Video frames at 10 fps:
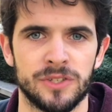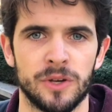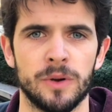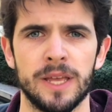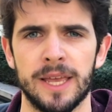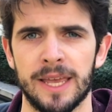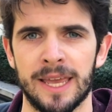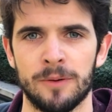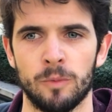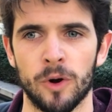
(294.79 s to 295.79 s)
so
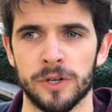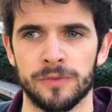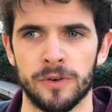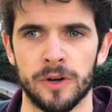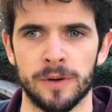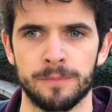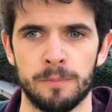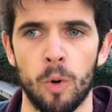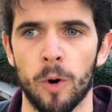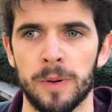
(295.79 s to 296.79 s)
it works for
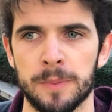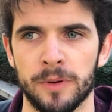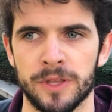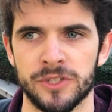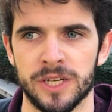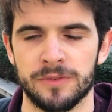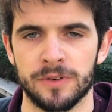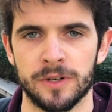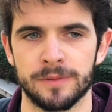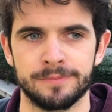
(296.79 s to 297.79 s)
more people than just
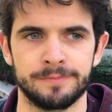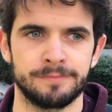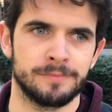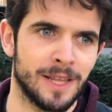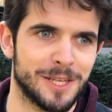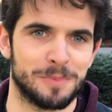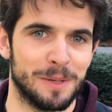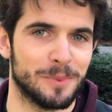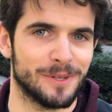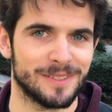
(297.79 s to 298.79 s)
for less people.